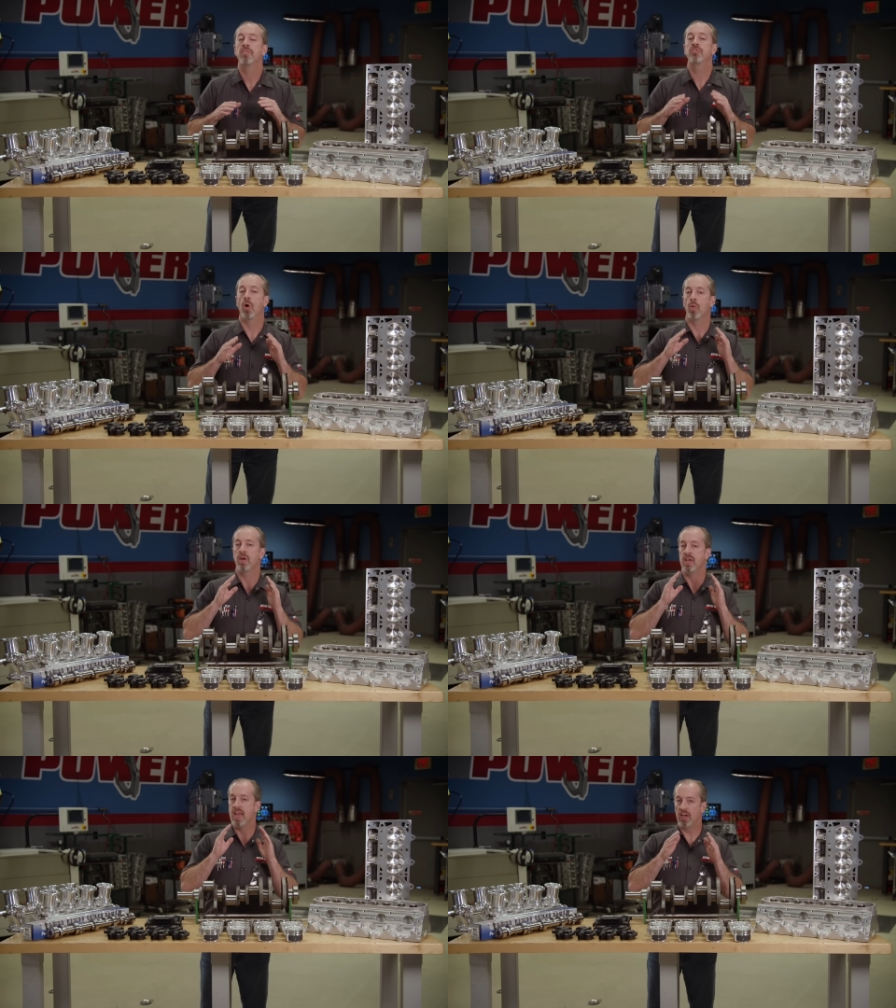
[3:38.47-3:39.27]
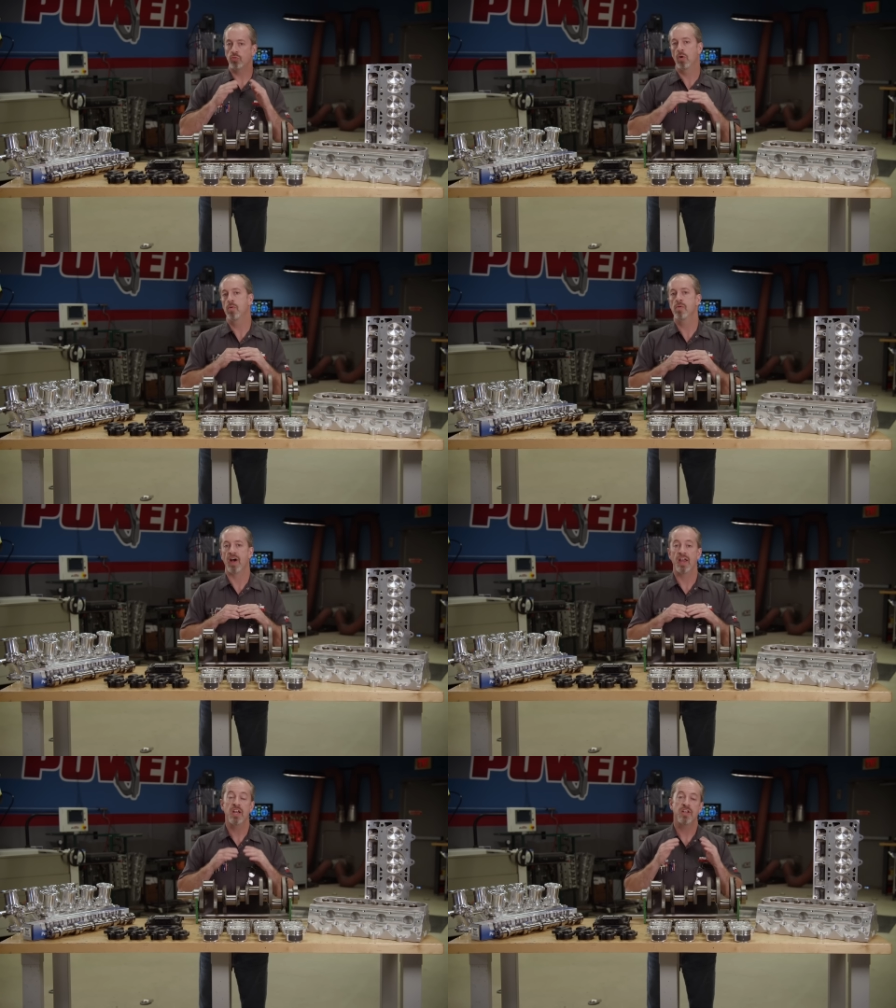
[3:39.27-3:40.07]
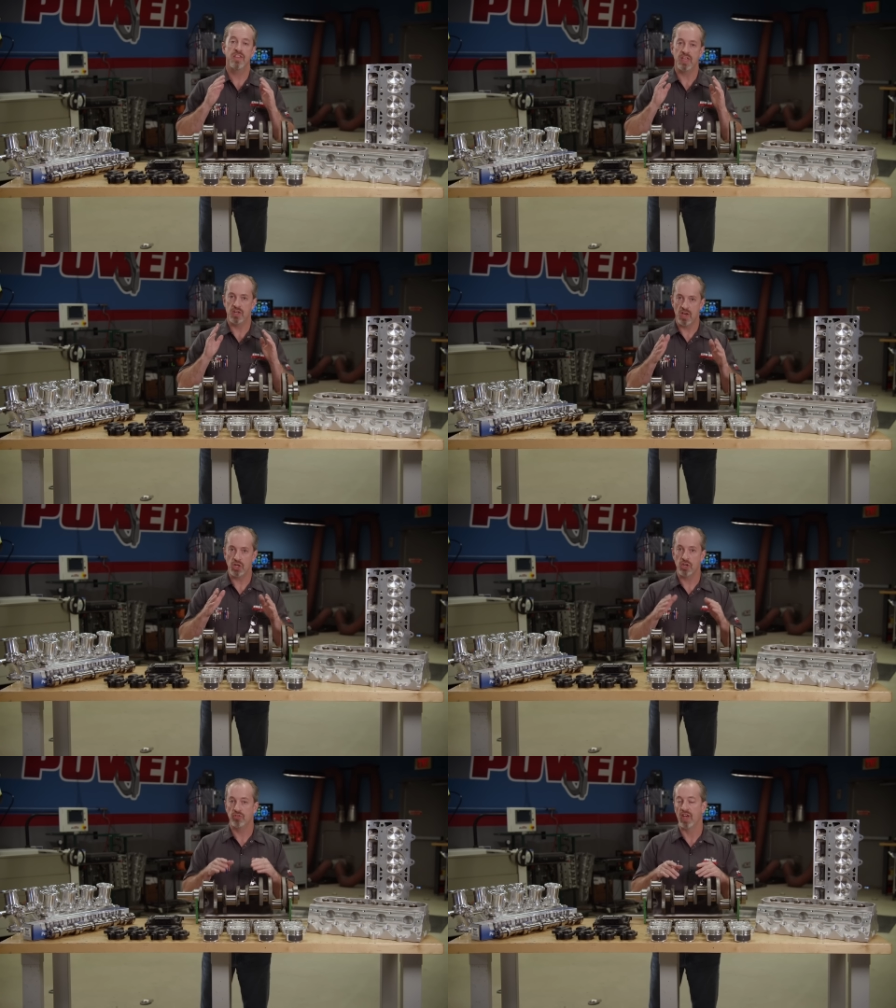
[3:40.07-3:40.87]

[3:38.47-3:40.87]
So next we'll move on to the induction